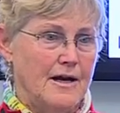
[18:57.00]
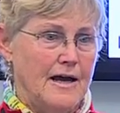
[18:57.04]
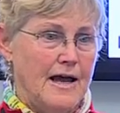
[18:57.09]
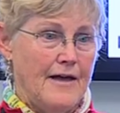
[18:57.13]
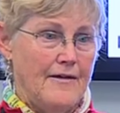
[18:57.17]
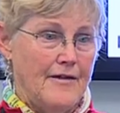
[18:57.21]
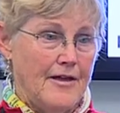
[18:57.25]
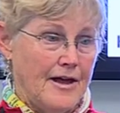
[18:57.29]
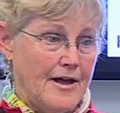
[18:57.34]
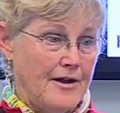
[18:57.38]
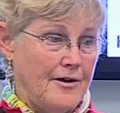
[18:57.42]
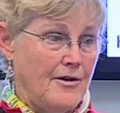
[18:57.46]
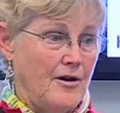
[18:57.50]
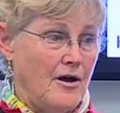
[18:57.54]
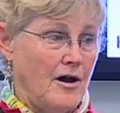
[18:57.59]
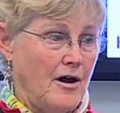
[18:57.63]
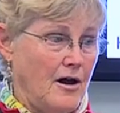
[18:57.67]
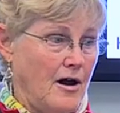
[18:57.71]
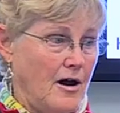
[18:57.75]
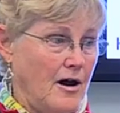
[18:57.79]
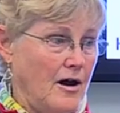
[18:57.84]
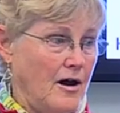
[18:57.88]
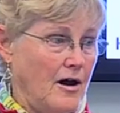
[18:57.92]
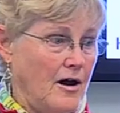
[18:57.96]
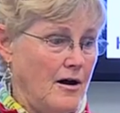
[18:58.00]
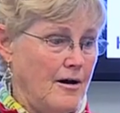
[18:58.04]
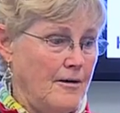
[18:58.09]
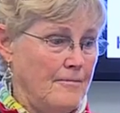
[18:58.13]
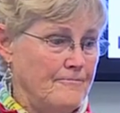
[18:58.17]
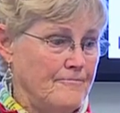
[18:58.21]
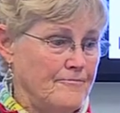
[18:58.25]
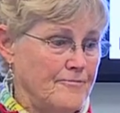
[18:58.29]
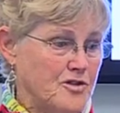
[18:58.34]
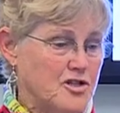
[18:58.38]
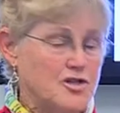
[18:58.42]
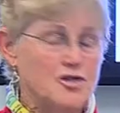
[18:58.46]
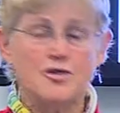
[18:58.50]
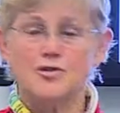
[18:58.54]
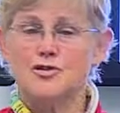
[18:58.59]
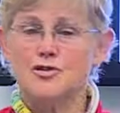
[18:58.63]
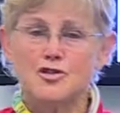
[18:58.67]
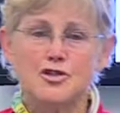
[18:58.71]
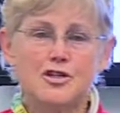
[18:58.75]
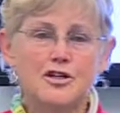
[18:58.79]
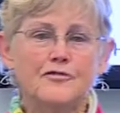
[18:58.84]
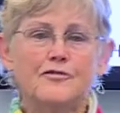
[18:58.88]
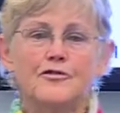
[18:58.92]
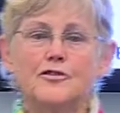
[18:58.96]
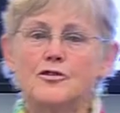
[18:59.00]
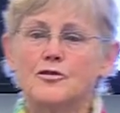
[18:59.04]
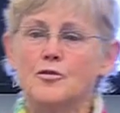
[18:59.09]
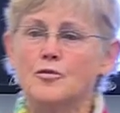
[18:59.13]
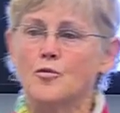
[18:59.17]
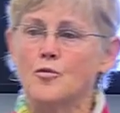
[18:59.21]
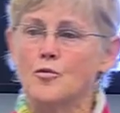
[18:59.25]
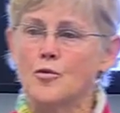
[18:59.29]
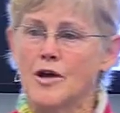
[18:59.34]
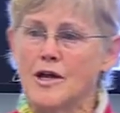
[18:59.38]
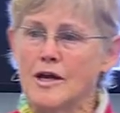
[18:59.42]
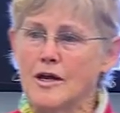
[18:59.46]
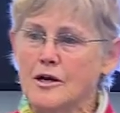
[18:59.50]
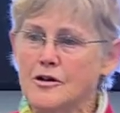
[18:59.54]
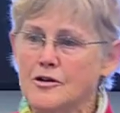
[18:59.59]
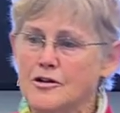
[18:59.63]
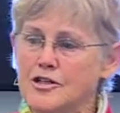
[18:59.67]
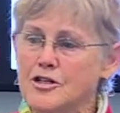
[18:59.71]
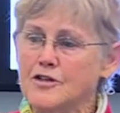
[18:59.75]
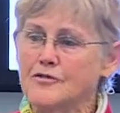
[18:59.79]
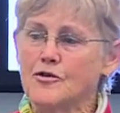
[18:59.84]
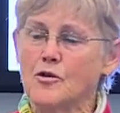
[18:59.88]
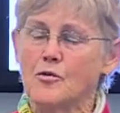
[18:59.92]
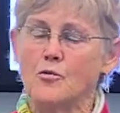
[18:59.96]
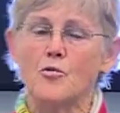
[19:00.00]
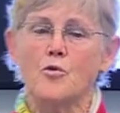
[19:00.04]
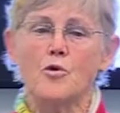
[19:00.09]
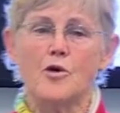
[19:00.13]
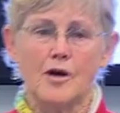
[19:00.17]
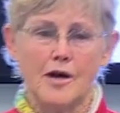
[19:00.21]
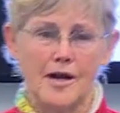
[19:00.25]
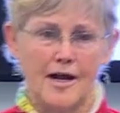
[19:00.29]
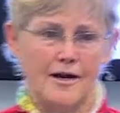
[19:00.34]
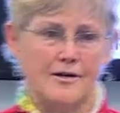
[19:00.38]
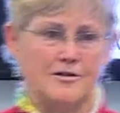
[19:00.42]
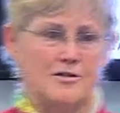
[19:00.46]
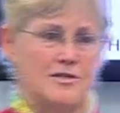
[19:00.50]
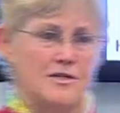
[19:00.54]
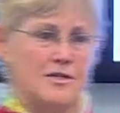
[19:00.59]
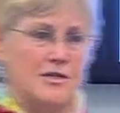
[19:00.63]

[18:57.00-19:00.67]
And then, so there's different workouts